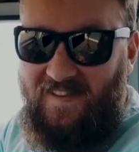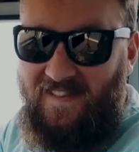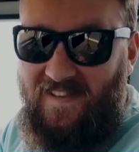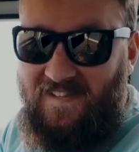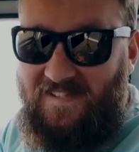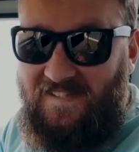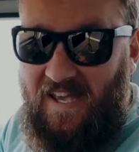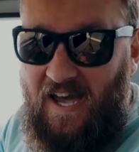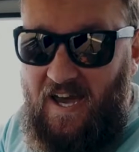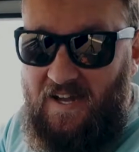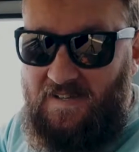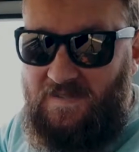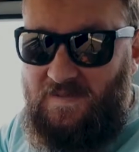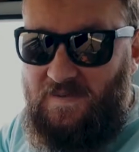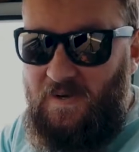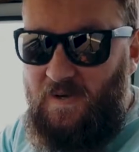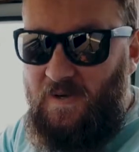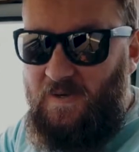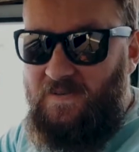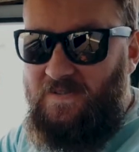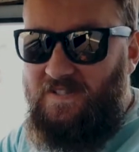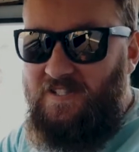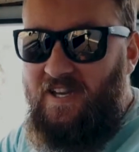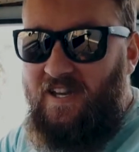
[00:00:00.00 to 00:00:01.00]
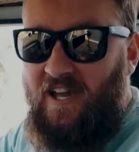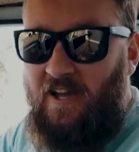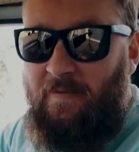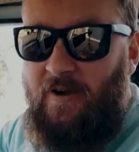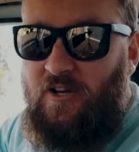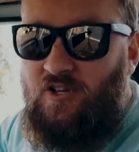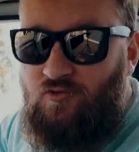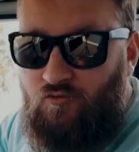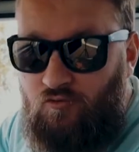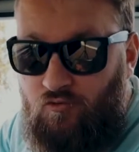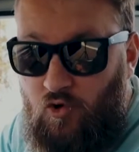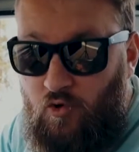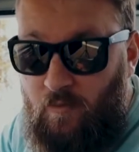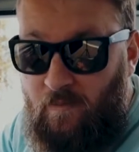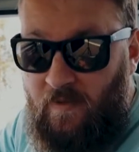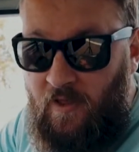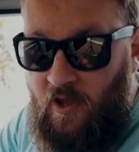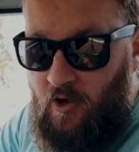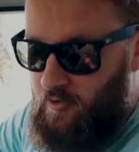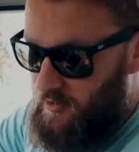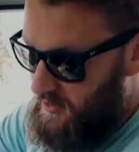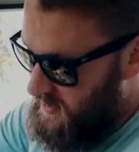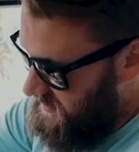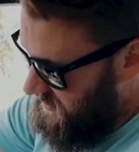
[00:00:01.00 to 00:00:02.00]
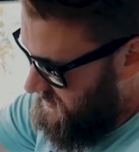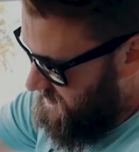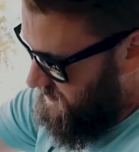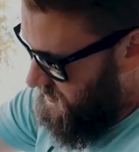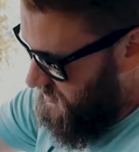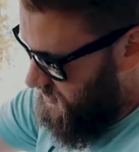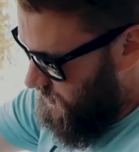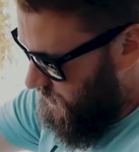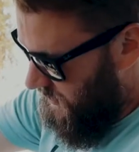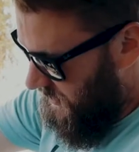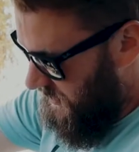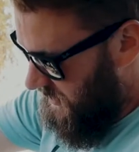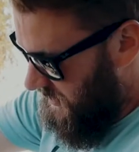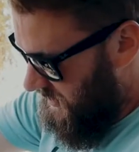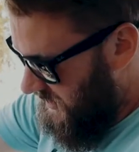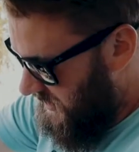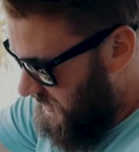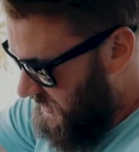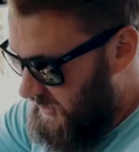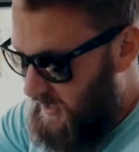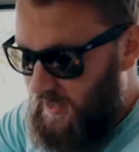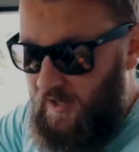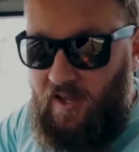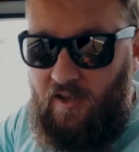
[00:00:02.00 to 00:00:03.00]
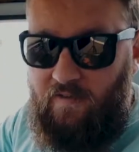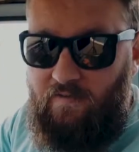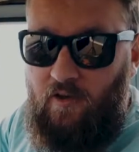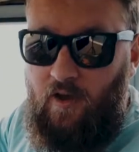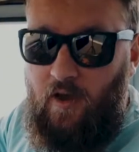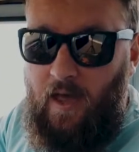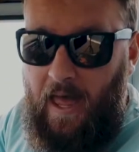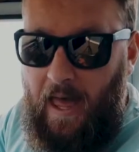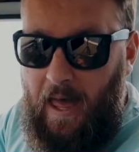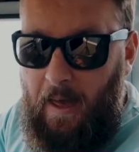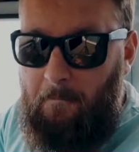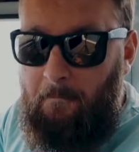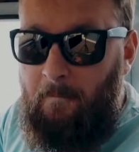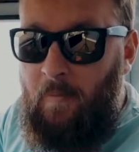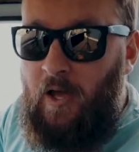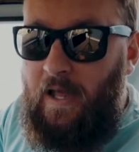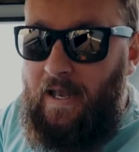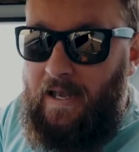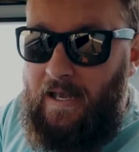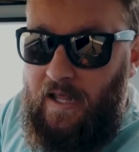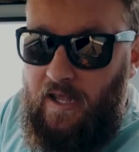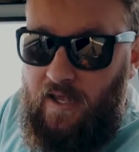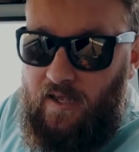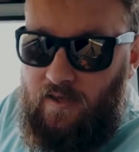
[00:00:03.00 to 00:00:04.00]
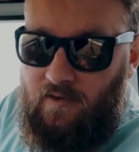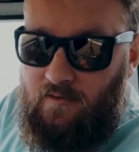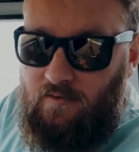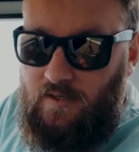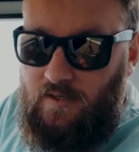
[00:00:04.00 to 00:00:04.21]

this out as well. Check how much room there is between the gear lever and my leg.